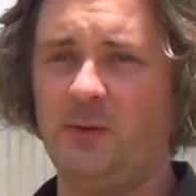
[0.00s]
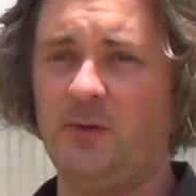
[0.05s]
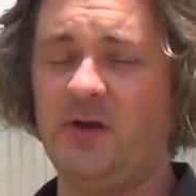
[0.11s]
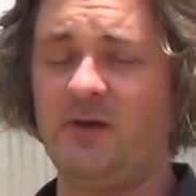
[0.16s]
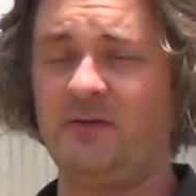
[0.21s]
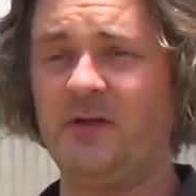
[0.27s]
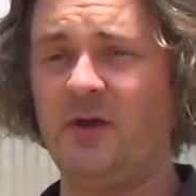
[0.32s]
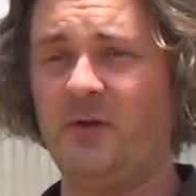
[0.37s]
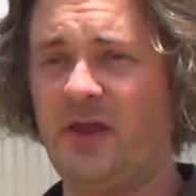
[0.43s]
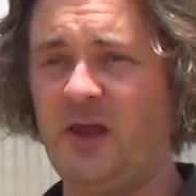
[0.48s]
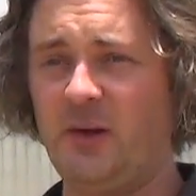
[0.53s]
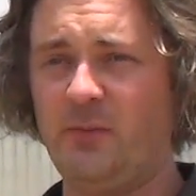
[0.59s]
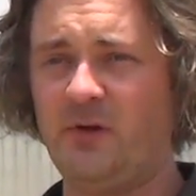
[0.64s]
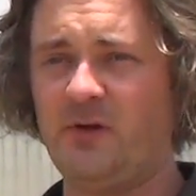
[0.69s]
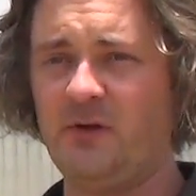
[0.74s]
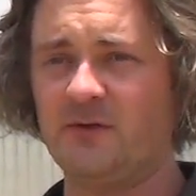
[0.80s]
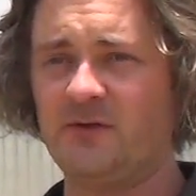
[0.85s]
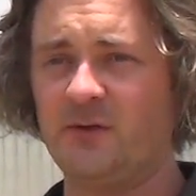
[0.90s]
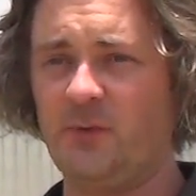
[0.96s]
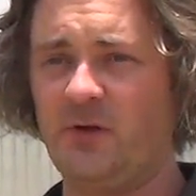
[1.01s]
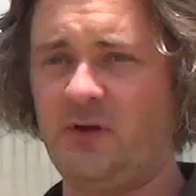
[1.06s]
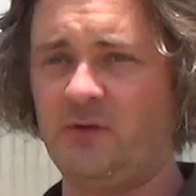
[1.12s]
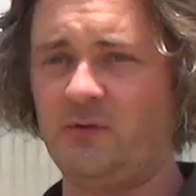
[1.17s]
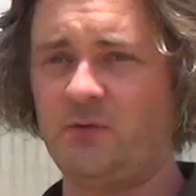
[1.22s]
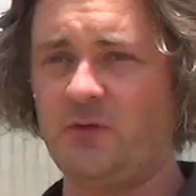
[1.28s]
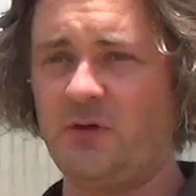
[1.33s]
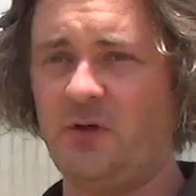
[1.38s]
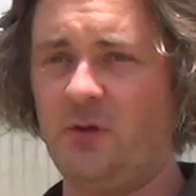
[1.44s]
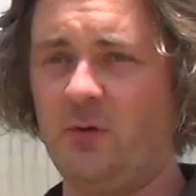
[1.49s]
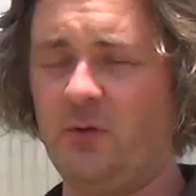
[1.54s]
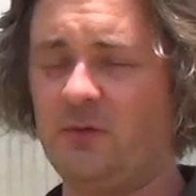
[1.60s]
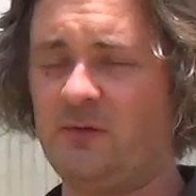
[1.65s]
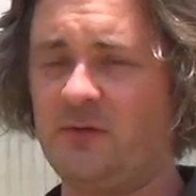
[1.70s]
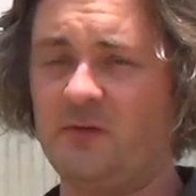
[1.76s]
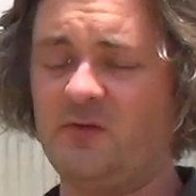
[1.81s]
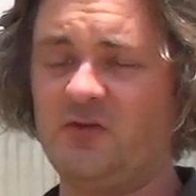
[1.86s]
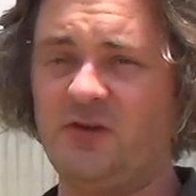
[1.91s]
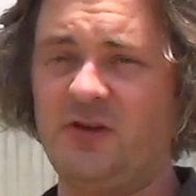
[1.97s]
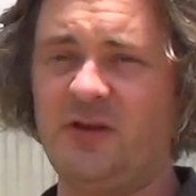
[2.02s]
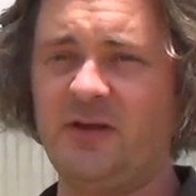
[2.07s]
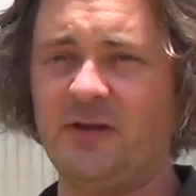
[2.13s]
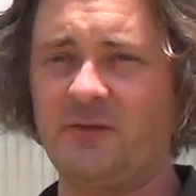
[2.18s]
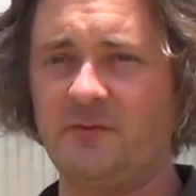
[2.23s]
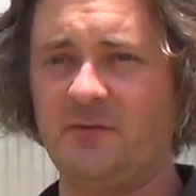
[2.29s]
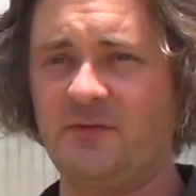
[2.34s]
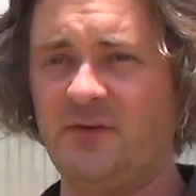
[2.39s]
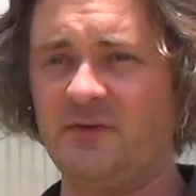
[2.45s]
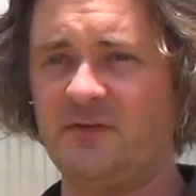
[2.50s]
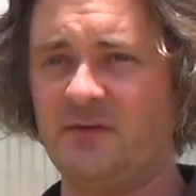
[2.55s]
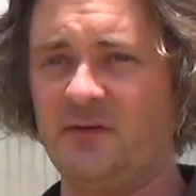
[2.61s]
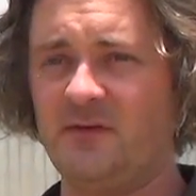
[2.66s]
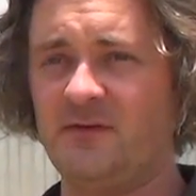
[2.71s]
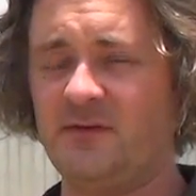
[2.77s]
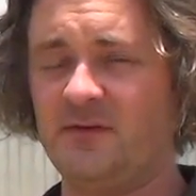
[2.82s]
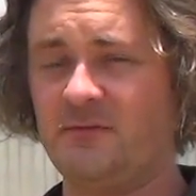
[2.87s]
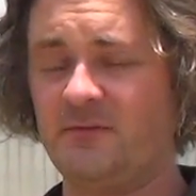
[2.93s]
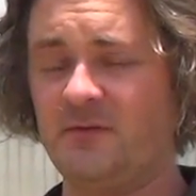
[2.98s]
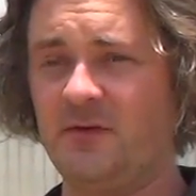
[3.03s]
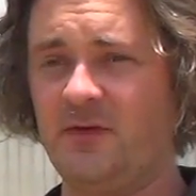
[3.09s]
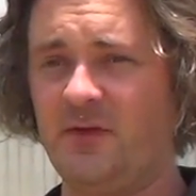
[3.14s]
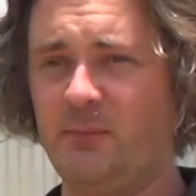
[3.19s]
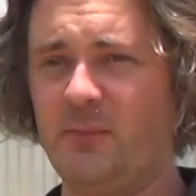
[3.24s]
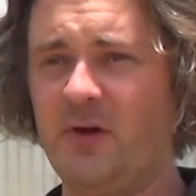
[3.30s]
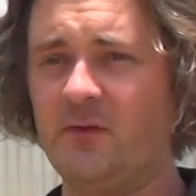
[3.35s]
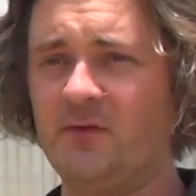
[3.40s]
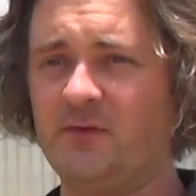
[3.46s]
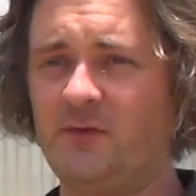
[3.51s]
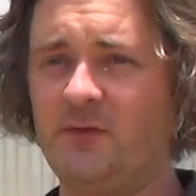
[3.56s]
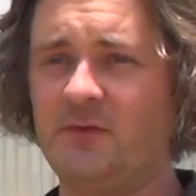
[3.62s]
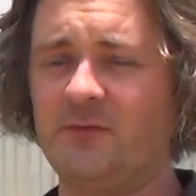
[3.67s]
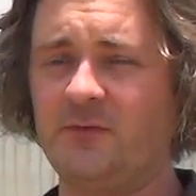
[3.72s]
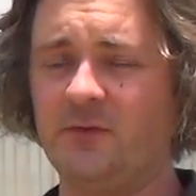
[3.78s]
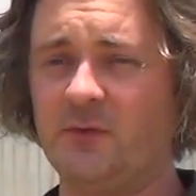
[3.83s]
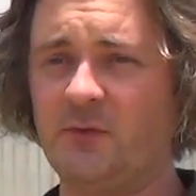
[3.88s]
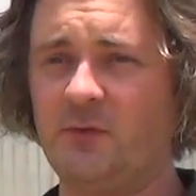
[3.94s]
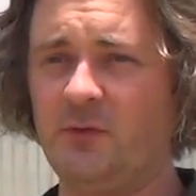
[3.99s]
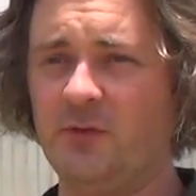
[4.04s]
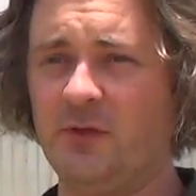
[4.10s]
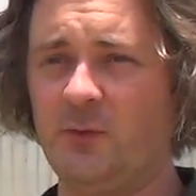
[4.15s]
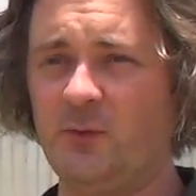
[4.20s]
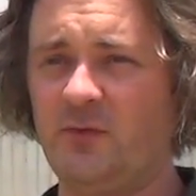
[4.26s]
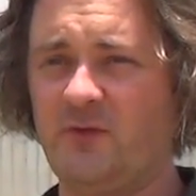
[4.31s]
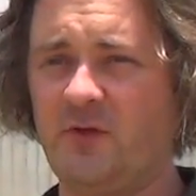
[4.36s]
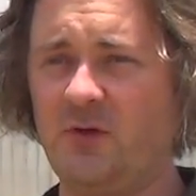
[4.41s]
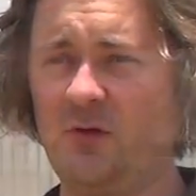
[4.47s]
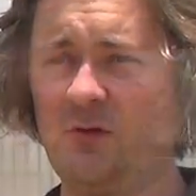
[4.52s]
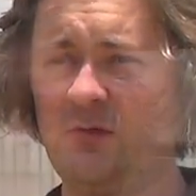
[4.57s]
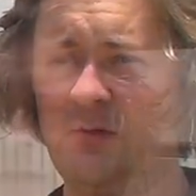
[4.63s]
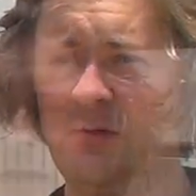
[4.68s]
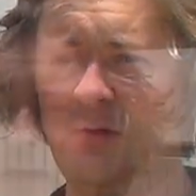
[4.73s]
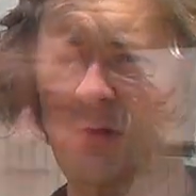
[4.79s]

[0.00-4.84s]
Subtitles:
We have no chemicals that we control, so genetic resistance is really the most useful tool that we've got. I